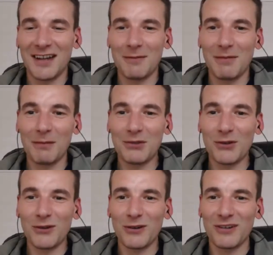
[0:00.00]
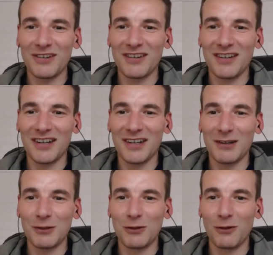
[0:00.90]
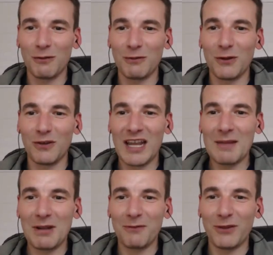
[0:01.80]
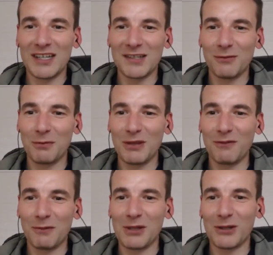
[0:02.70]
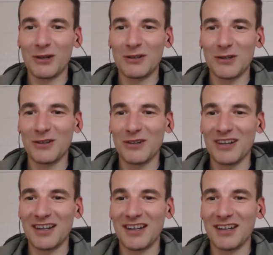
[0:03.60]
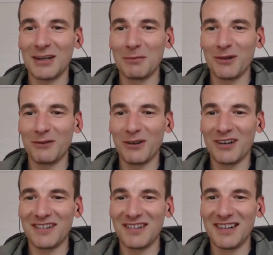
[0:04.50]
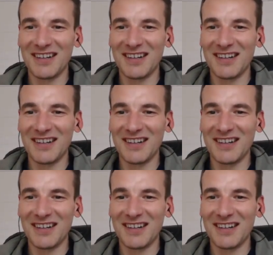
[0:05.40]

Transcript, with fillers: um, I'm sure uh, your your name and face will be familiar to a, a number of our